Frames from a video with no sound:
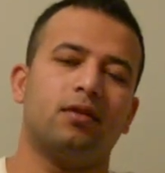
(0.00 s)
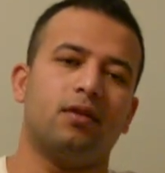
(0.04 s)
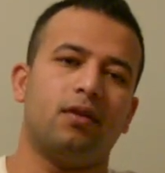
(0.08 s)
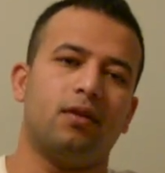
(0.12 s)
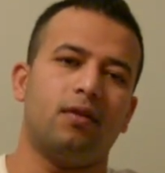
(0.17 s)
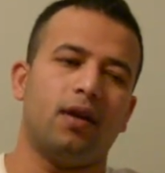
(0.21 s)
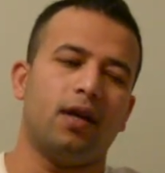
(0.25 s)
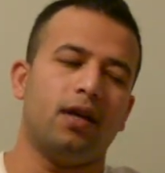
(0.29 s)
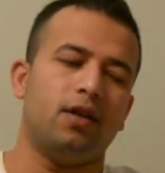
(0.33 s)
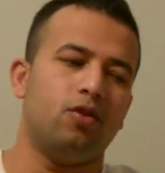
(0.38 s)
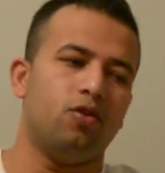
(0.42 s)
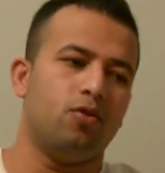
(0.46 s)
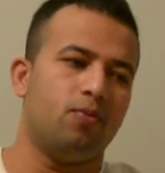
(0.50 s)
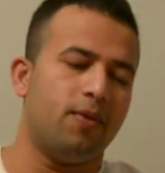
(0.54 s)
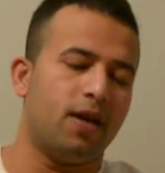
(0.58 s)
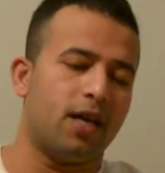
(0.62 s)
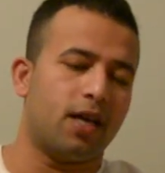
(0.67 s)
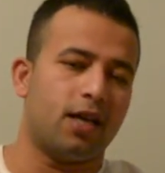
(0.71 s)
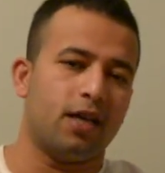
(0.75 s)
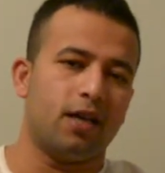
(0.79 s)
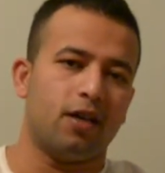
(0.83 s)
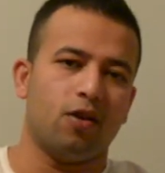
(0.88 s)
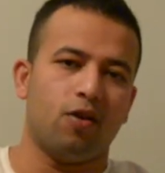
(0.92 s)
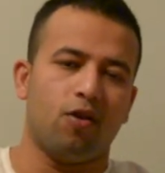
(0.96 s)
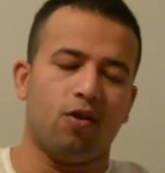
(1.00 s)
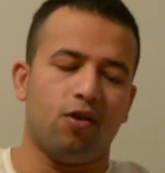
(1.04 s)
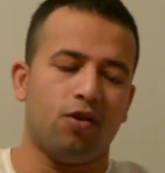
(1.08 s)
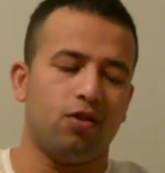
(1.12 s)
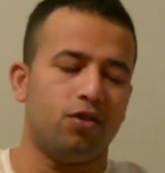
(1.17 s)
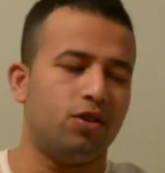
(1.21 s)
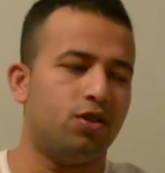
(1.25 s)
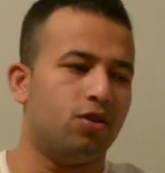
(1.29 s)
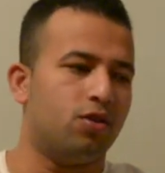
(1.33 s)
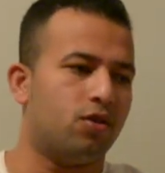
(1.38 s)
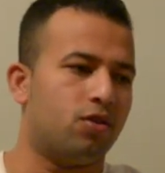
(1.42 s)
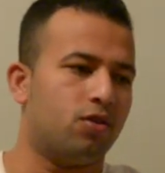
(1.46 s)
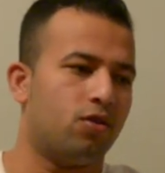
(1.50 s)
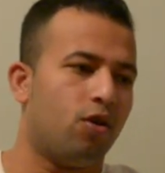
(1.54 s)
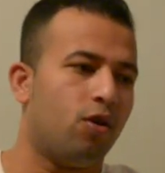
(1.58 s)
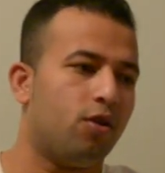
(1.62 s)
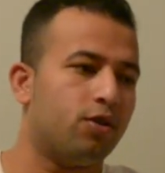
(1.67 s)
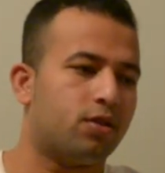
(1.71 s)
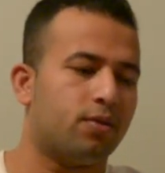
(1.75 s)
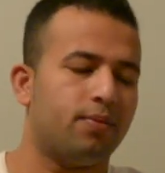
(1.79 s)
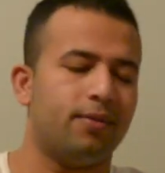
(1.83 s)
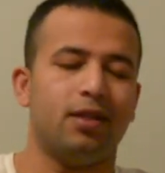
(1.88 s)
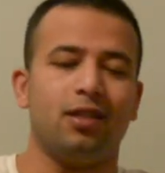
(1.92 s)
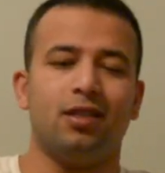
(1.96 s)
All right, you're making all your
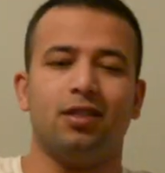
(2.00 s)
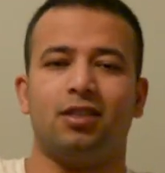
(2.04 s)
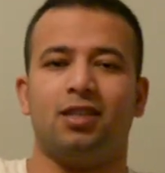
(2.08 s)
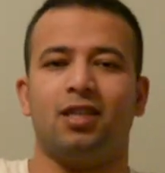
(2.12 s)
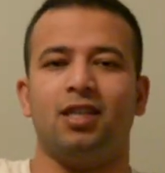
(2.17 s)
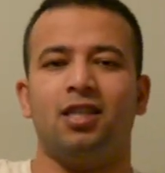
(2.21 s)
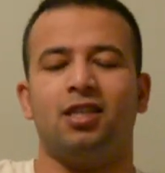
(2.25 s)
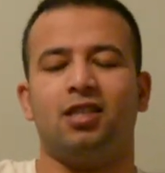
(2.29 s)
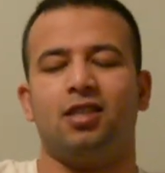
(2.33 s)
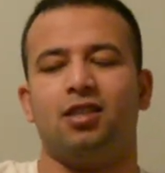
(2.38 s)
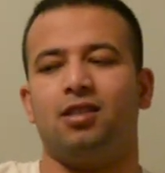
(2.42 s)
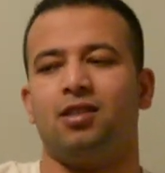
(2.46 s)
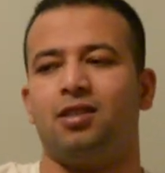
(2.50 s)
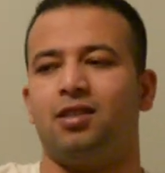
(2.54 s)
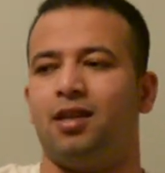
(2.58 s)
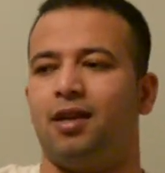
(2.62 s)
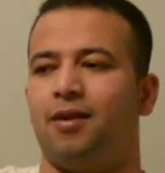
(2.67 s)
ultimate decisions.